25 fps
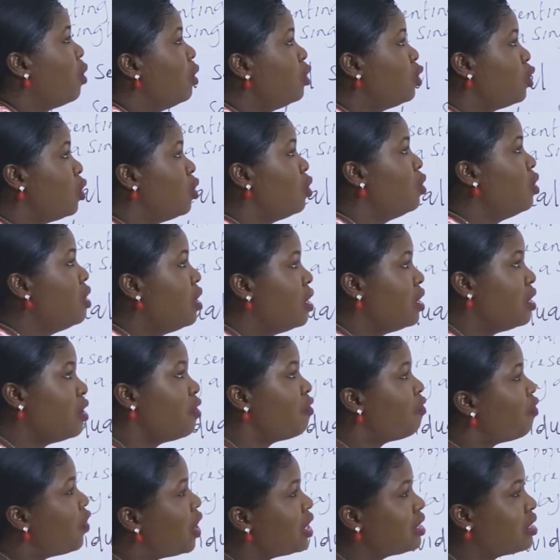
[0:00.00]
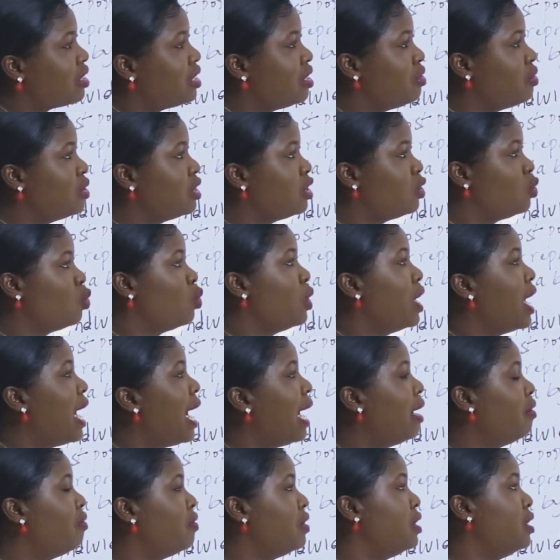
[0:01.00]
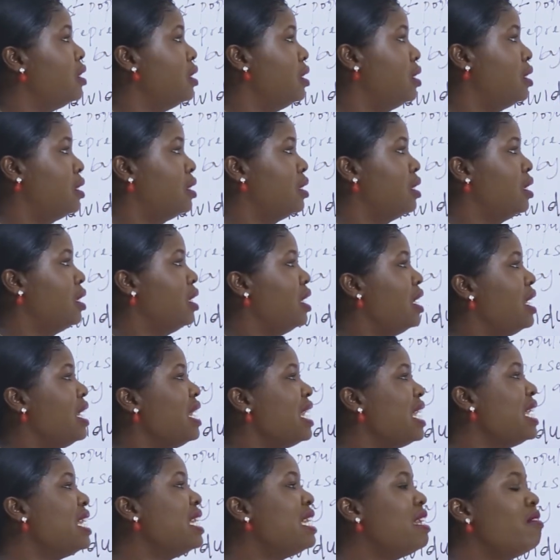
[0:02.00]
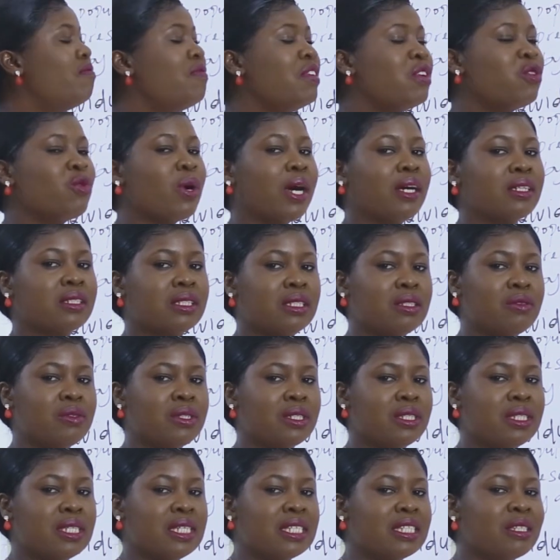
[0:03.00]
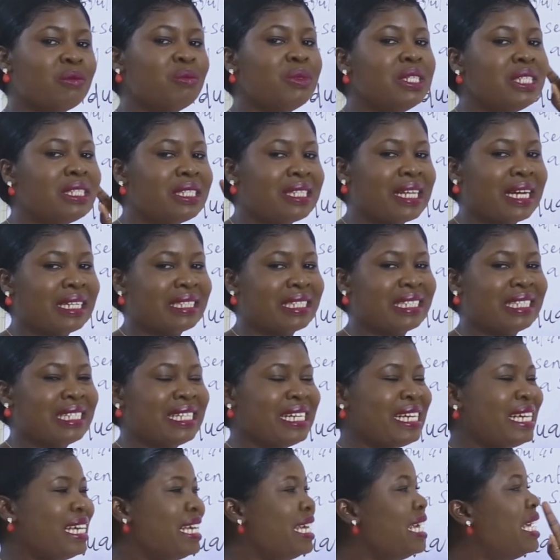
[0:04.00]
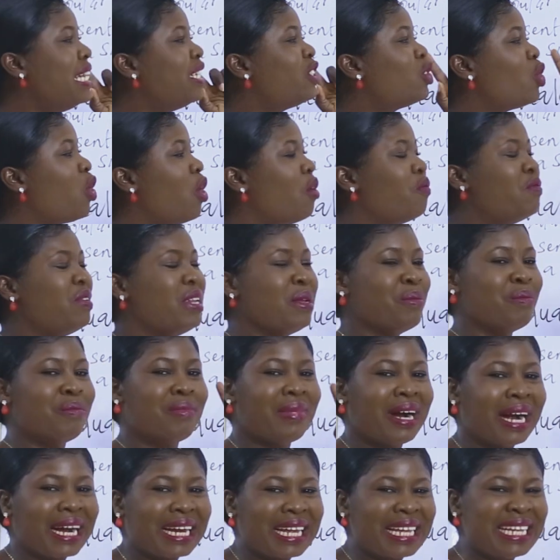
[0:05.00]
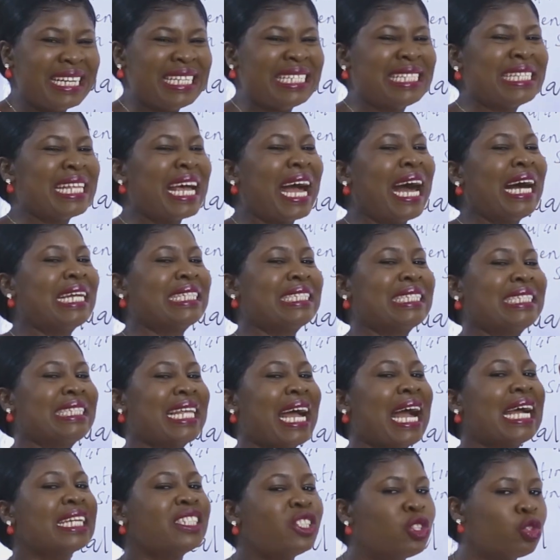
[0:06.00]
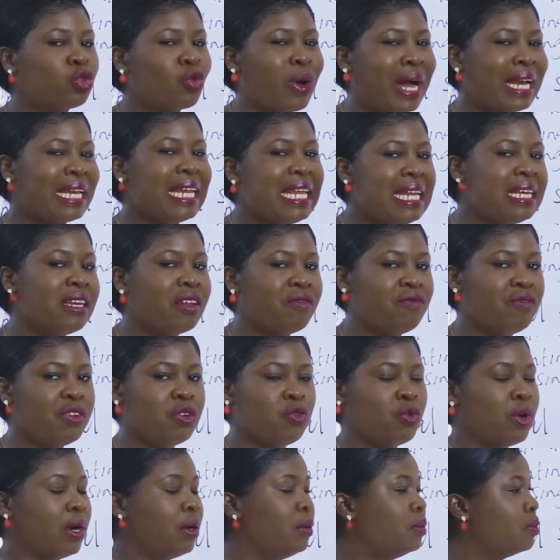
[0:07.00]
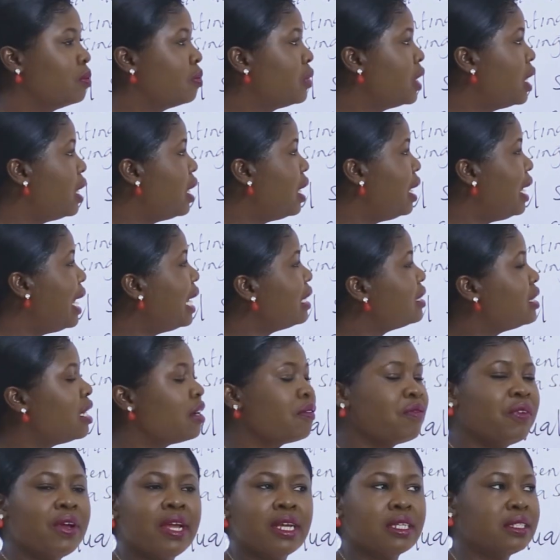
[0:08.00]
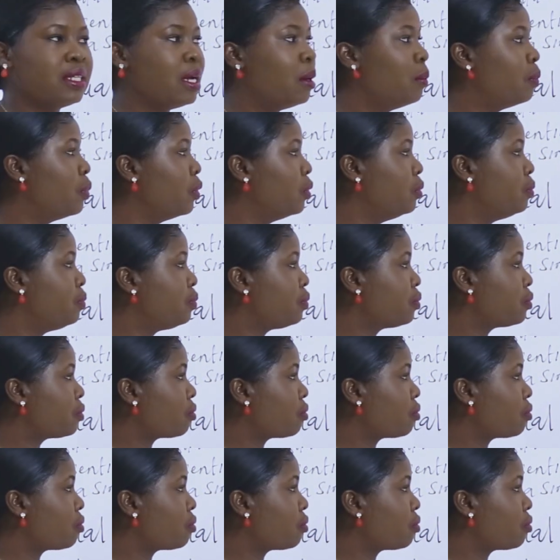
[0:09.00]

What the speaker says: so the first series we have is individual series. It means that each of the mark is attached to an individual. Let's take for example